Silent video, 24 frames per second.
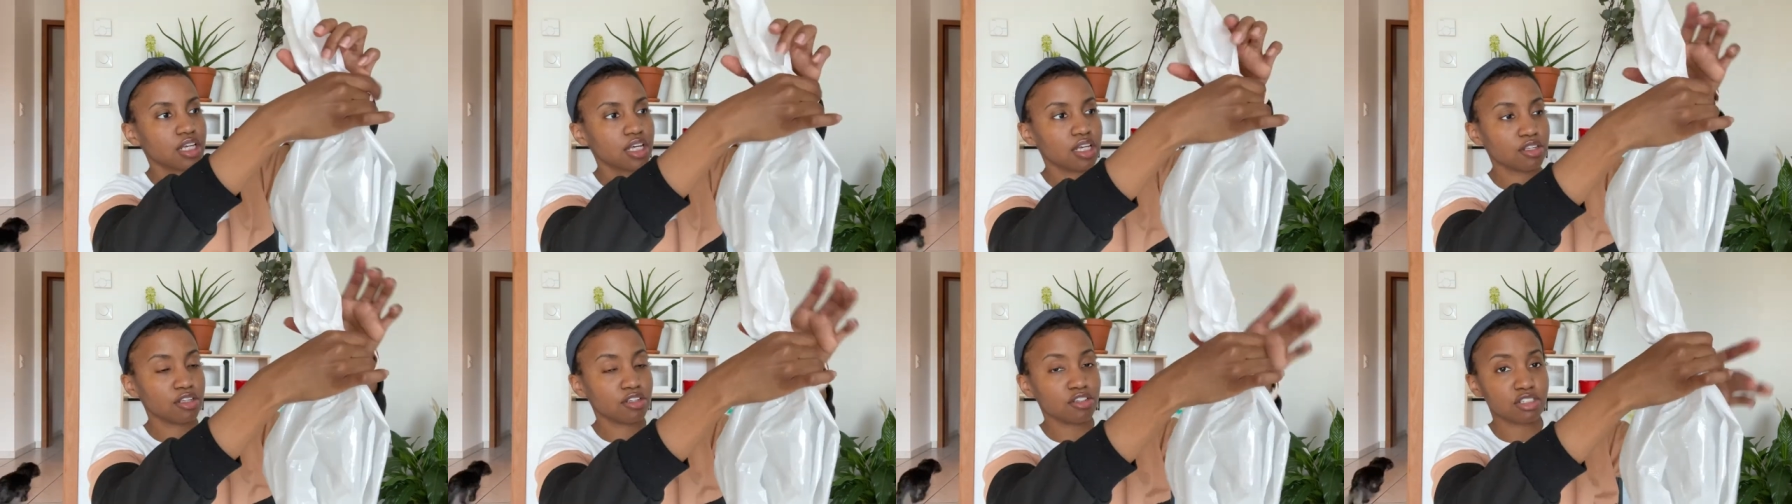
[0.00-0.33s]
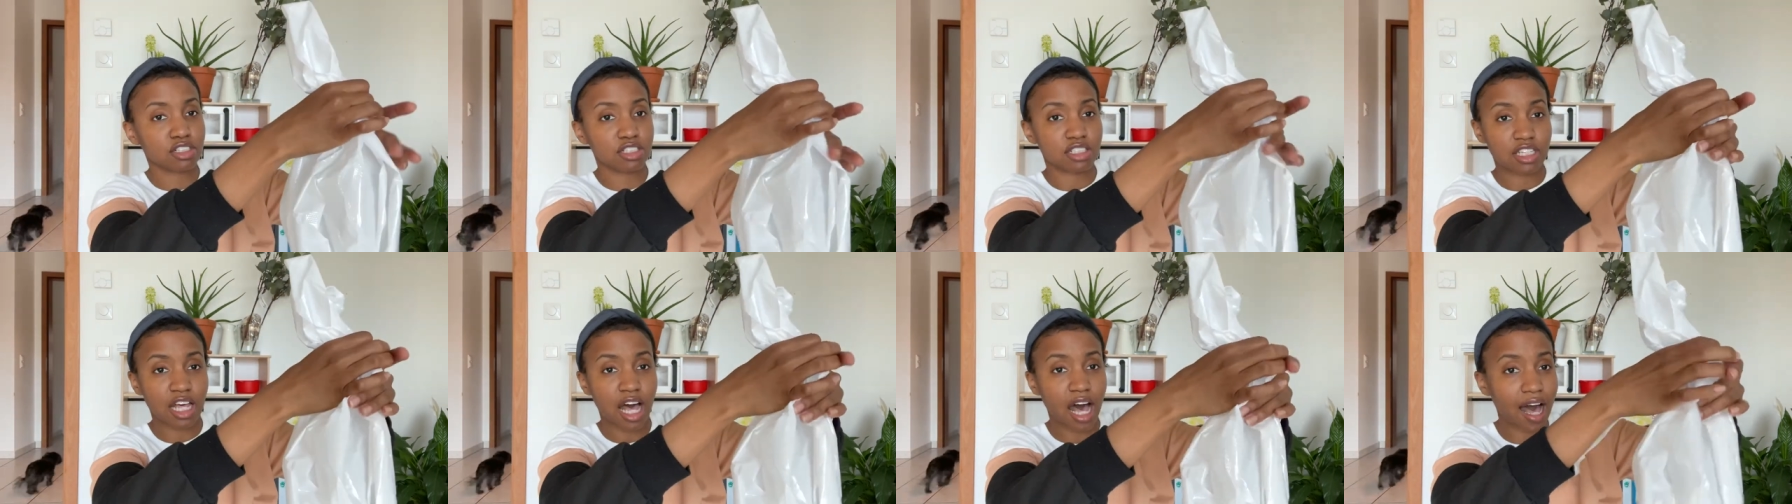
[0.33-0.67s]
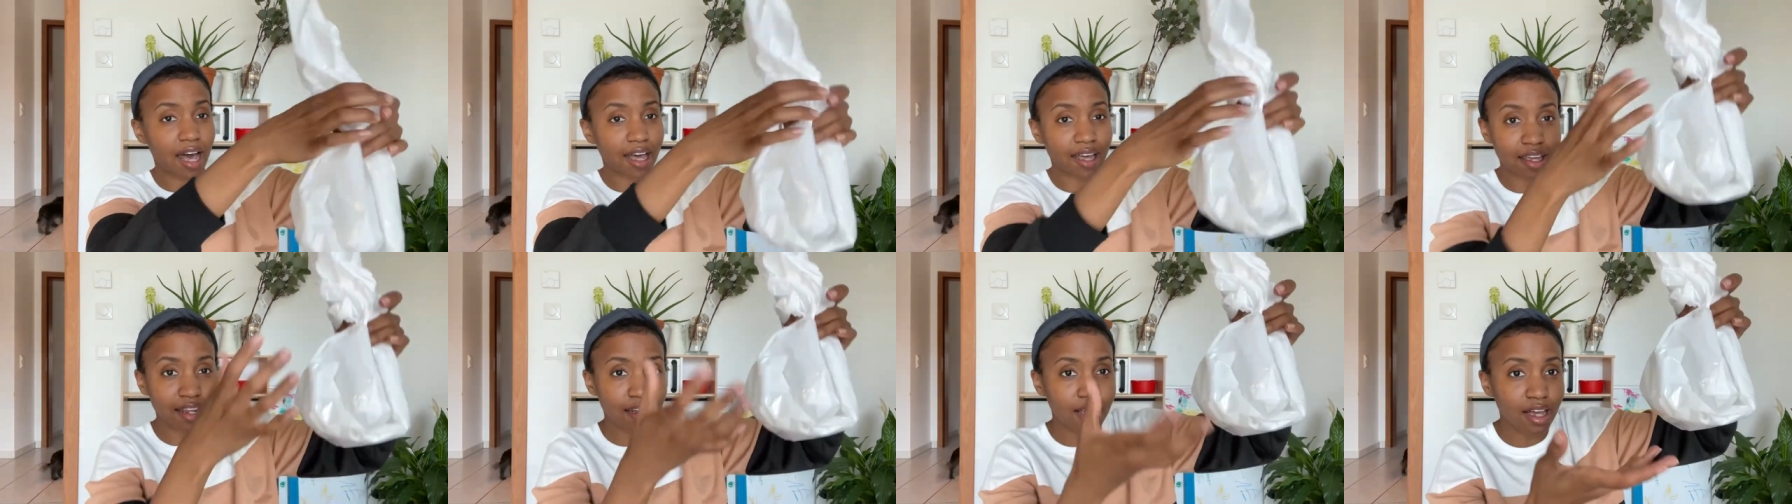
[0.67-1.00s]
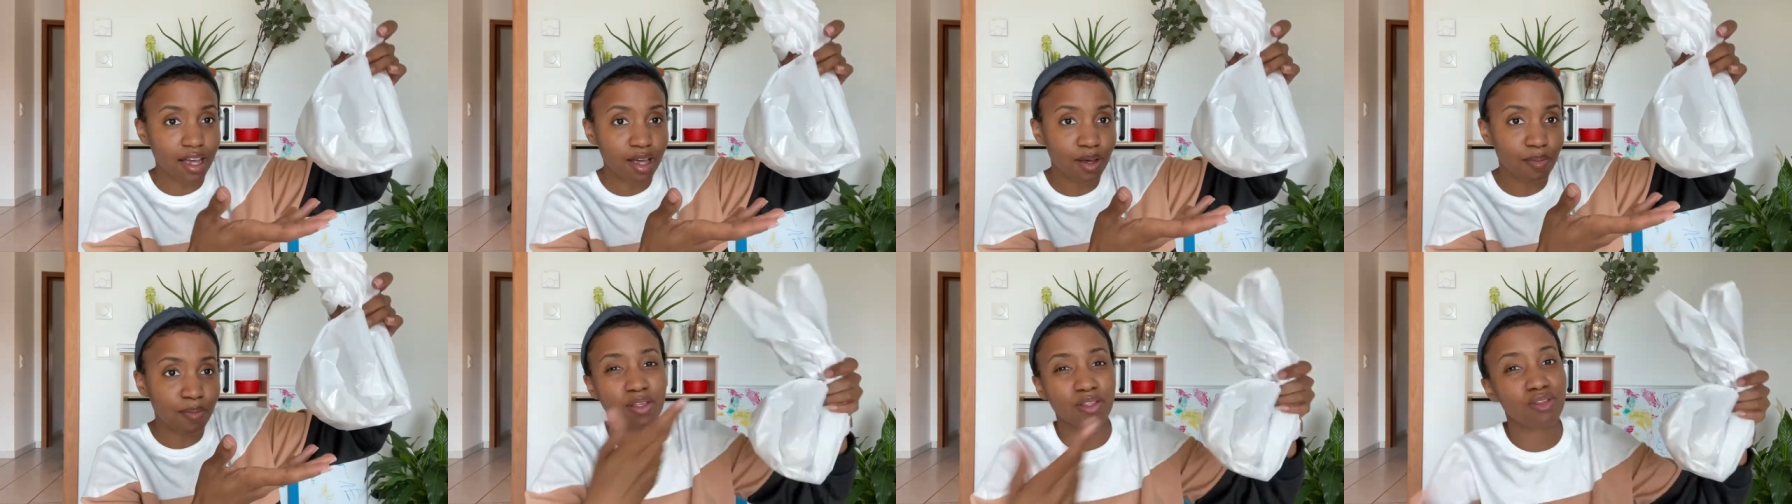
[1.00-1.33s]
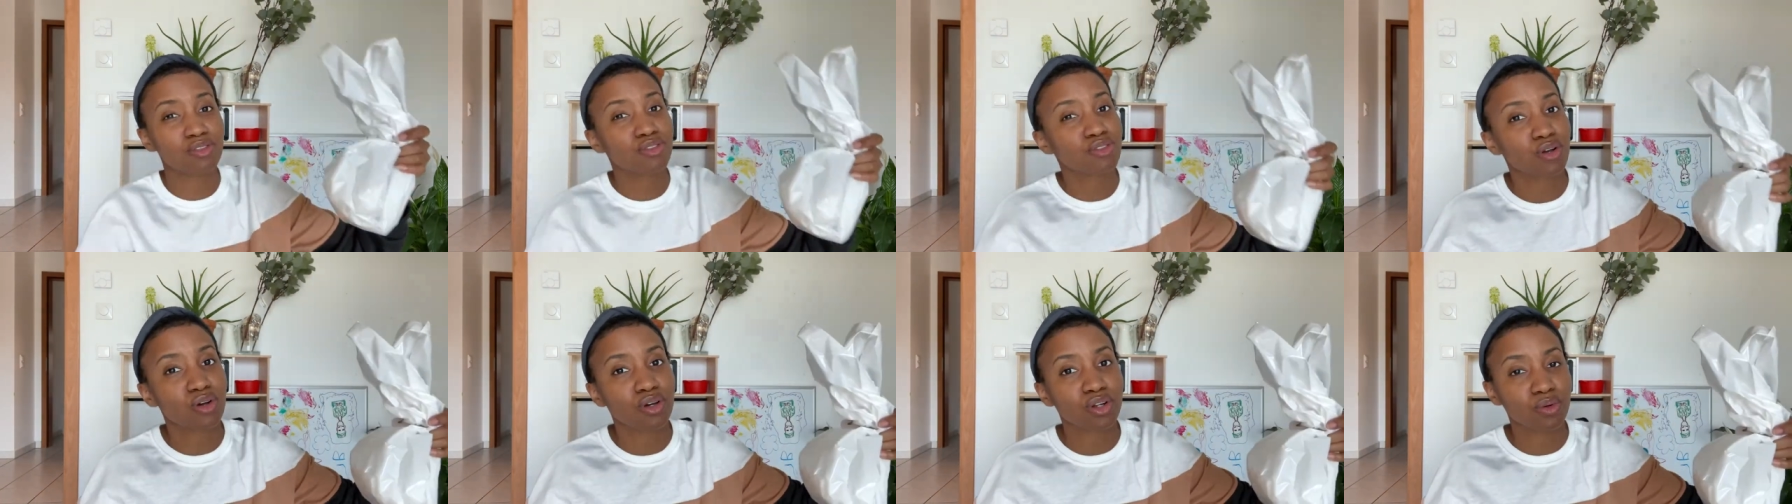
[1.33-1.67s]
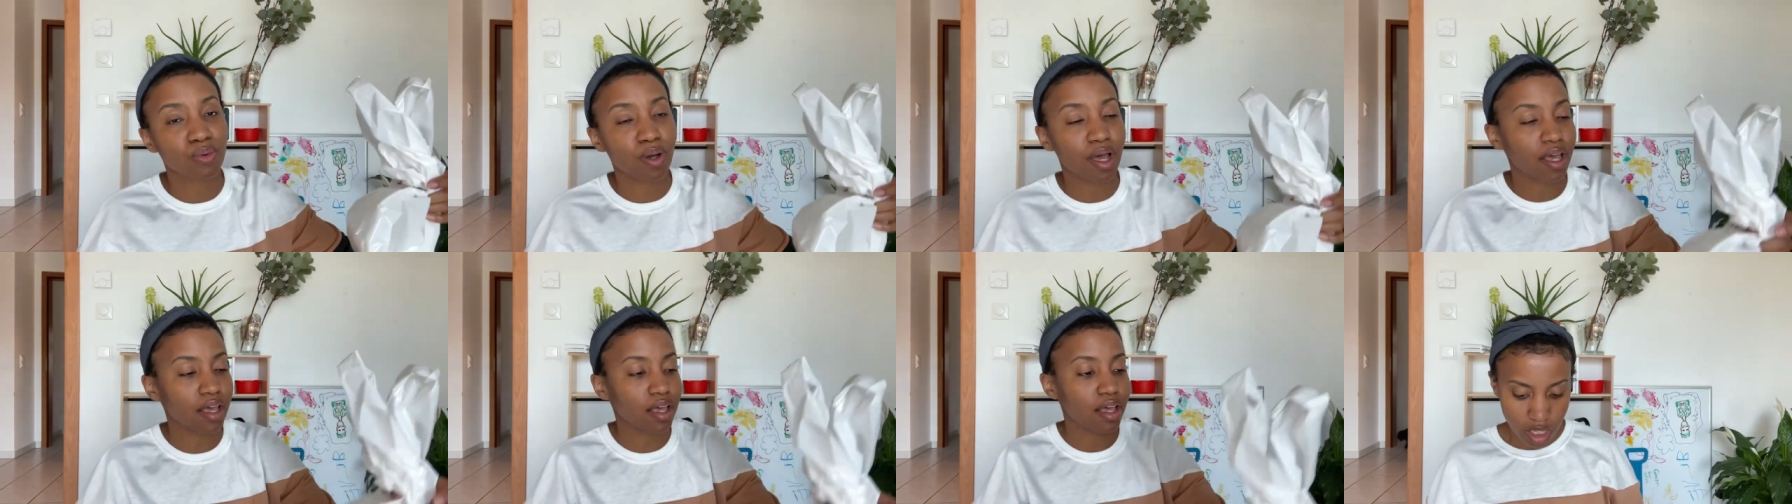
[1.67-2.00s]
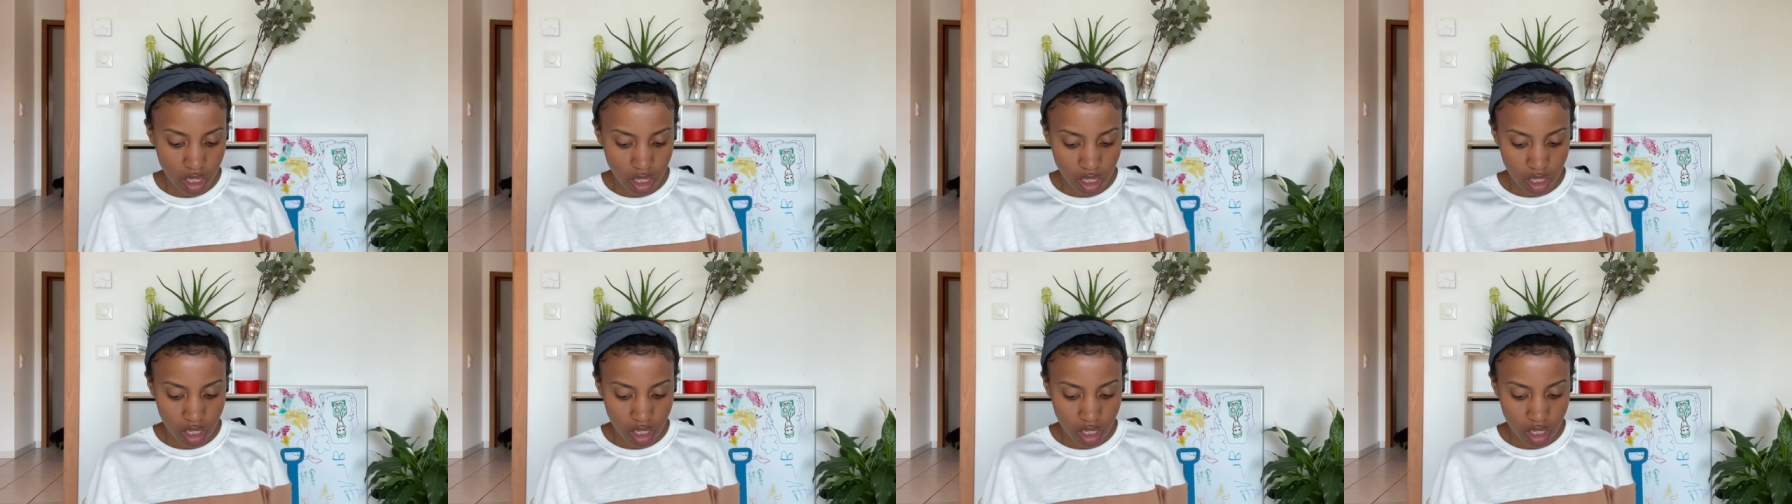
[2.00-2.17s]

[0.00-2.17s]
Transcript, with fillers: and you just tie it up and you throw it away.